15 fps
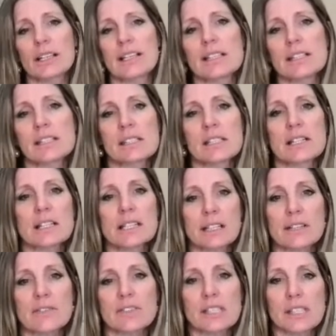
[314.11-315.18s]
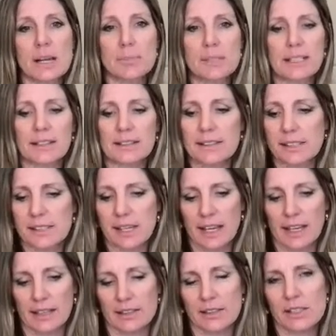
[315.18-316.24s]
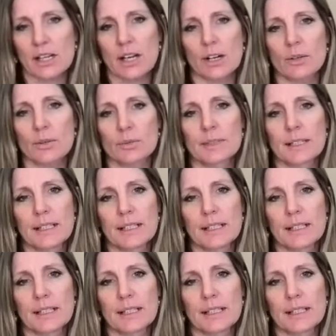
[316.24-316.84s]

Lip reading: is an addictive substance. And so,